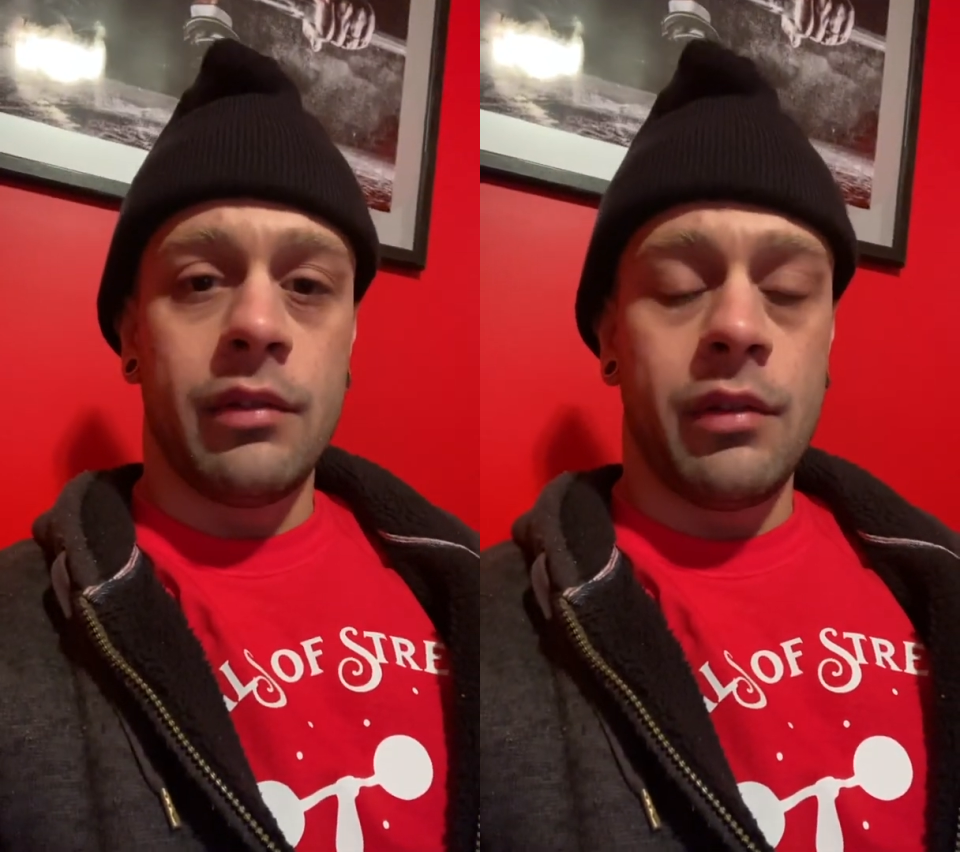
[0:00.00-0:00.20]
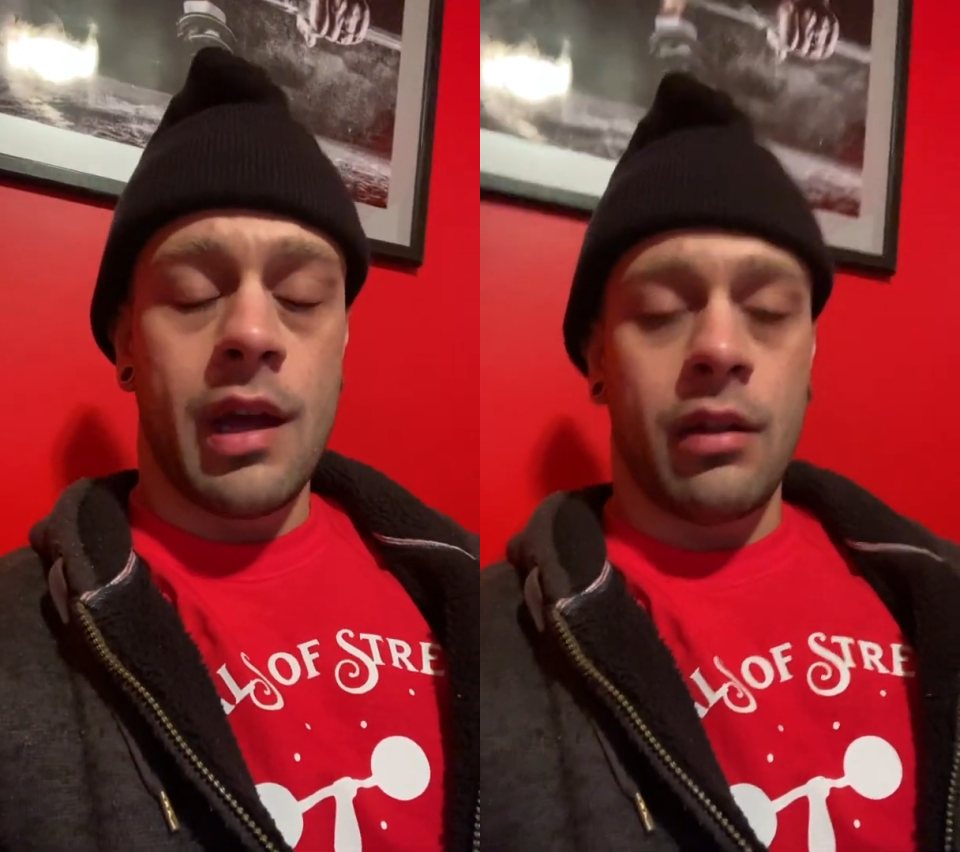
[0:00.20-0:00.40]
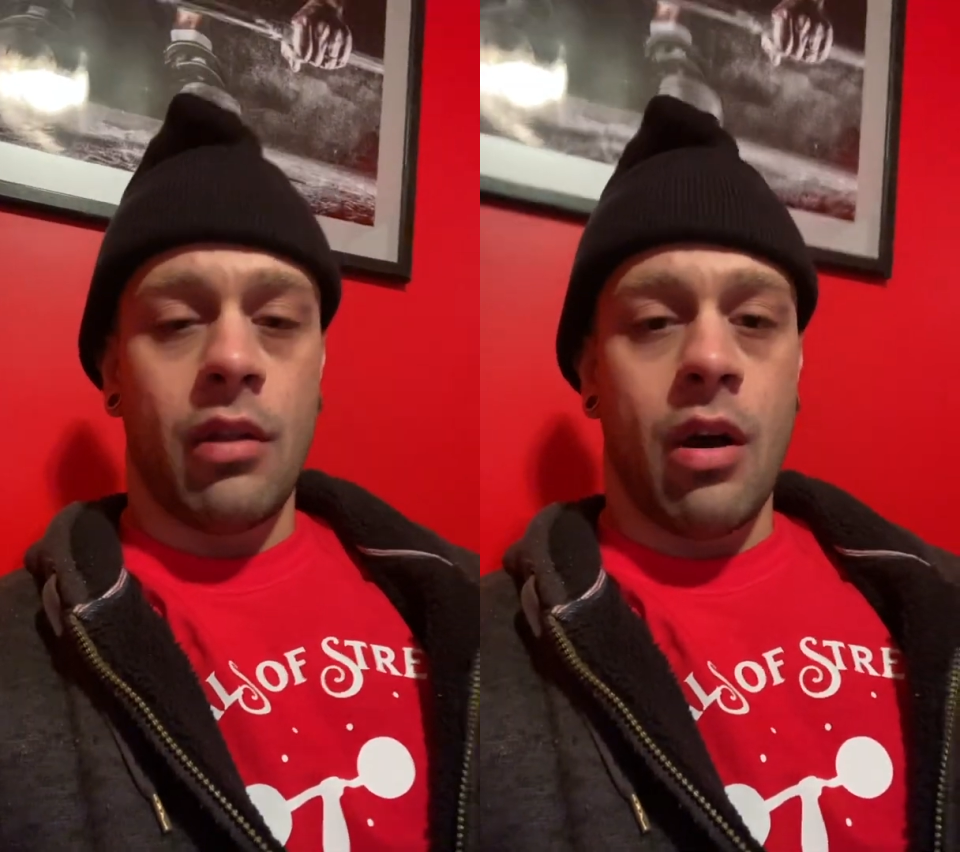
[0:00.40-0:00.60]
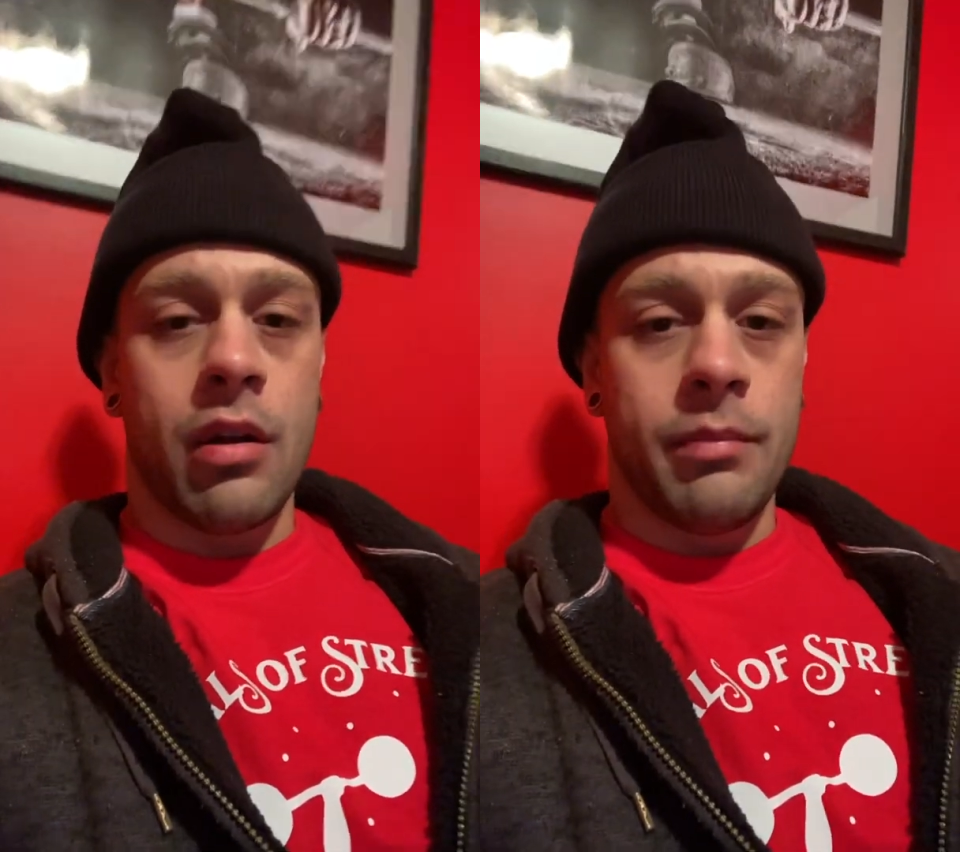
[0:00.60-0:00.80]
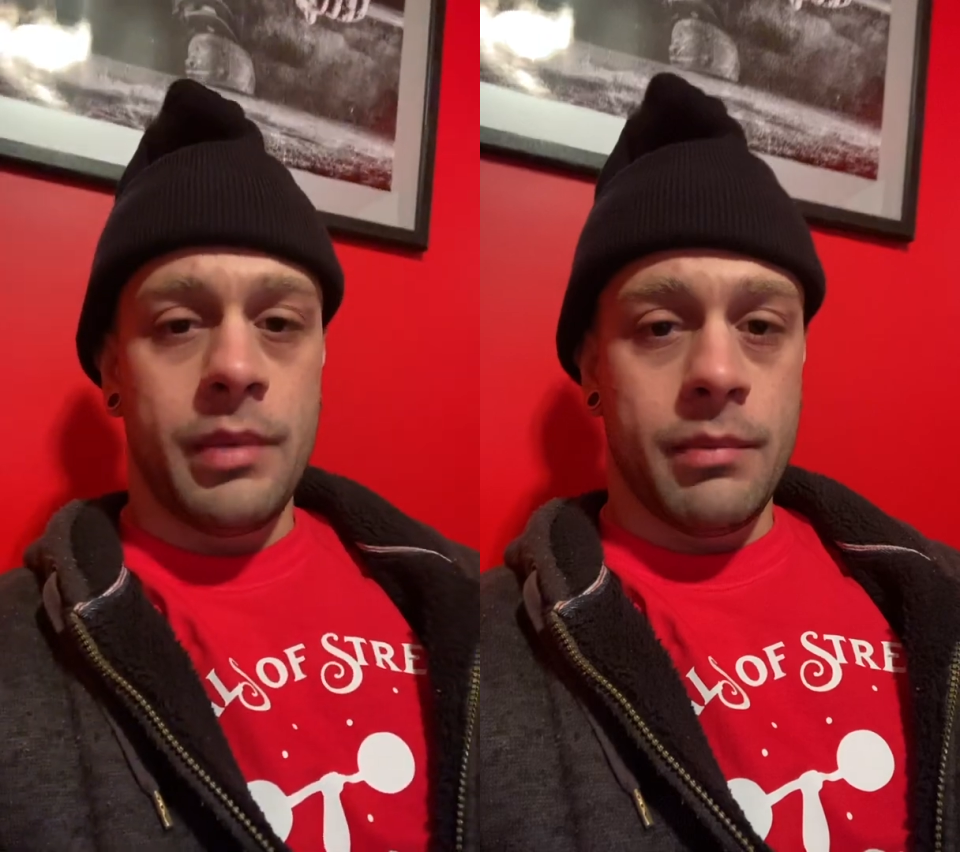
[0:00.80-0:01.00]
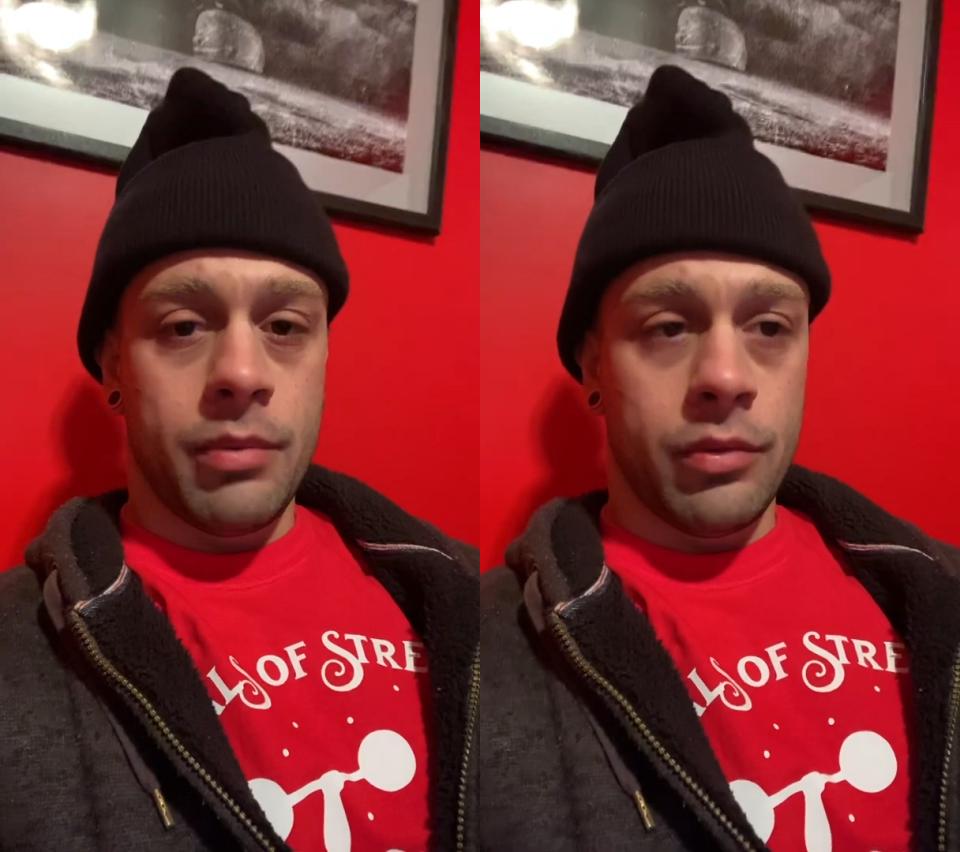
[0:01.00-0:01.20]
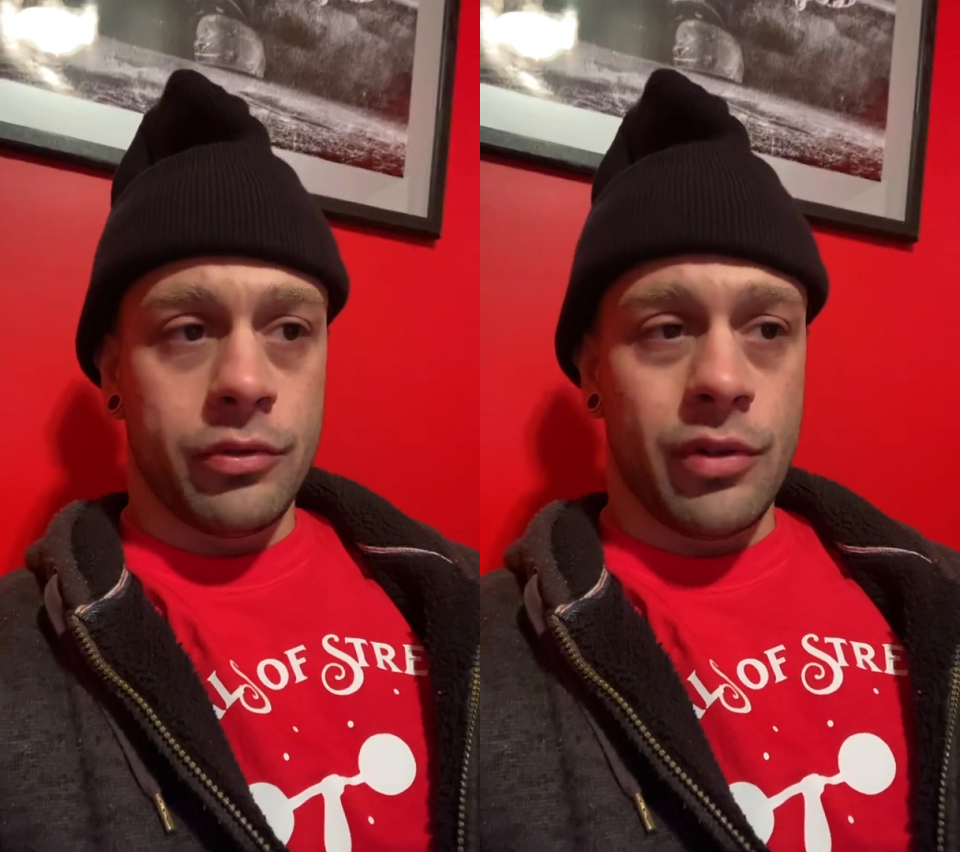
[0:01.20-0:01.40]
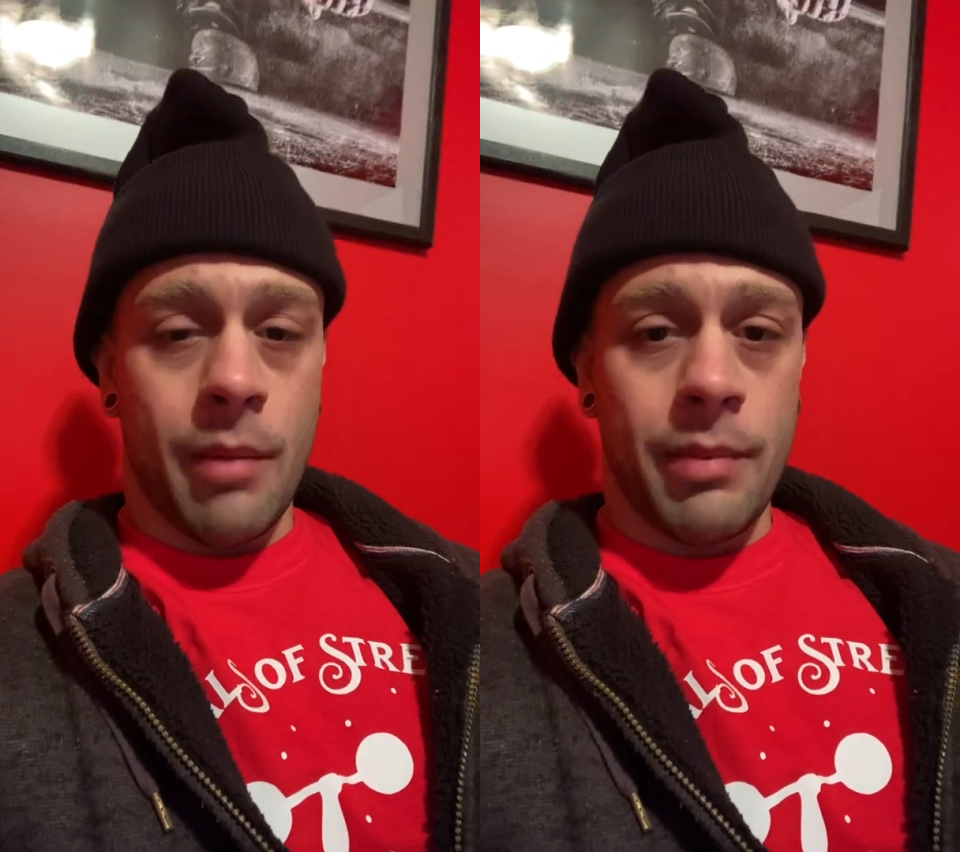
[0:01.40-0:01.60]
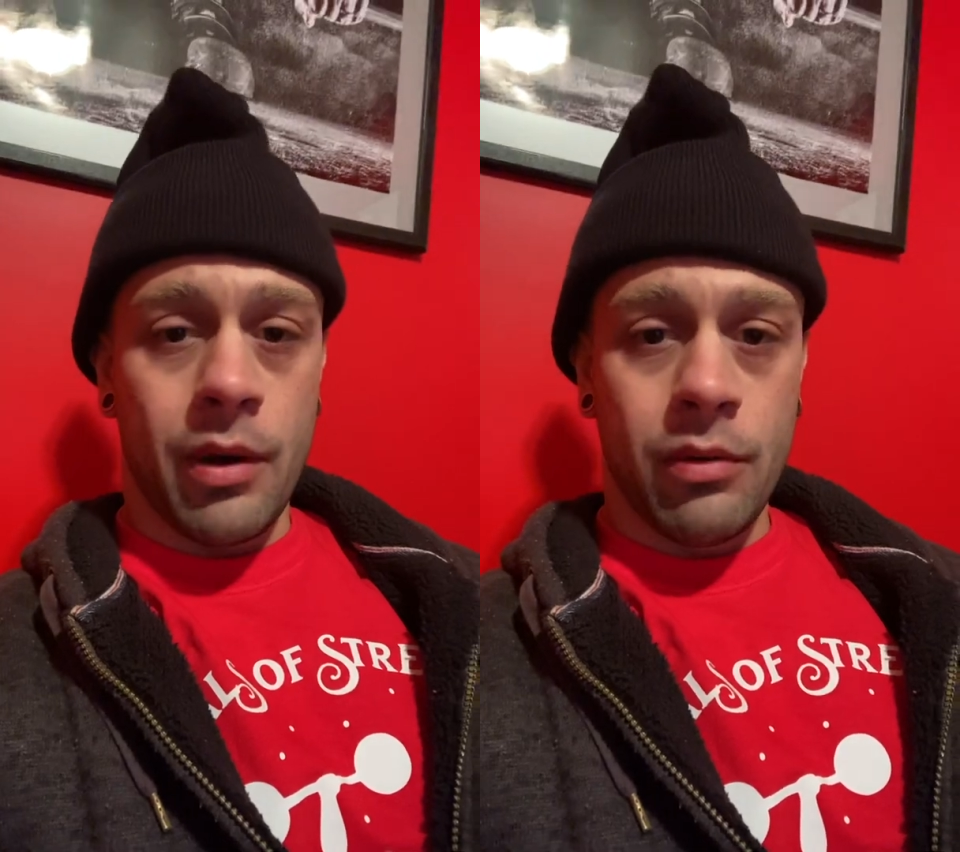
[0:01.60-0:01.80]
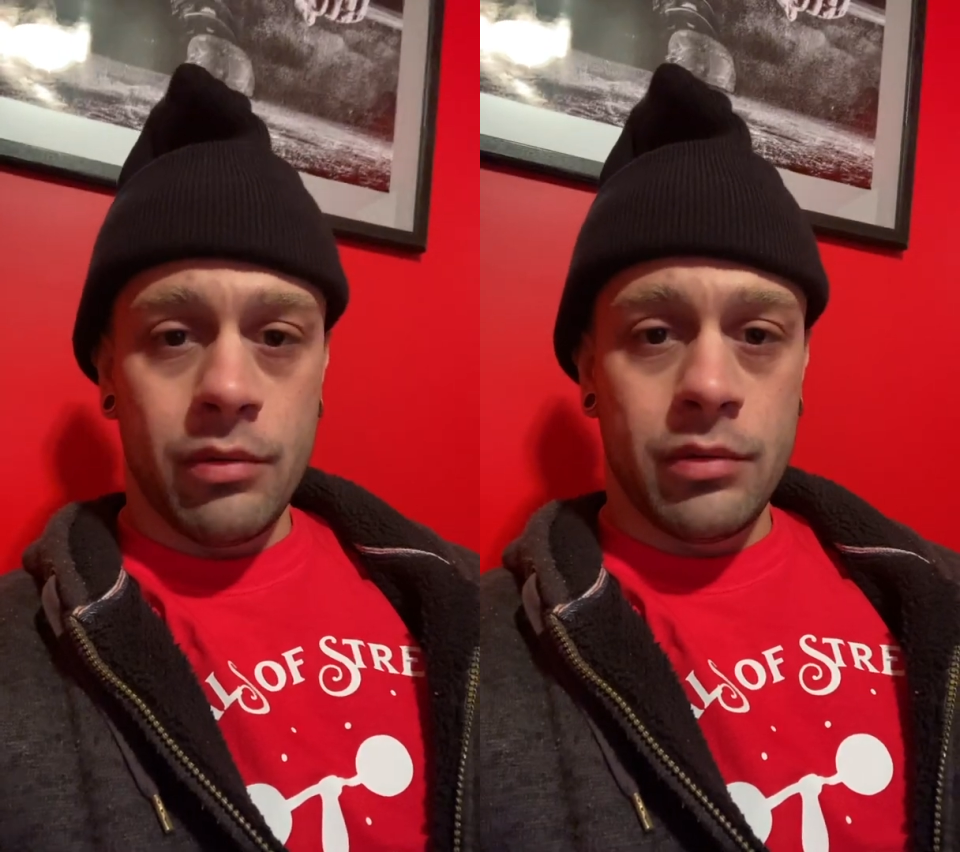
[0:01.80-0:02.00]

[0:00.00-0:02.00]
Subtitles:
You had a lot of people drop out.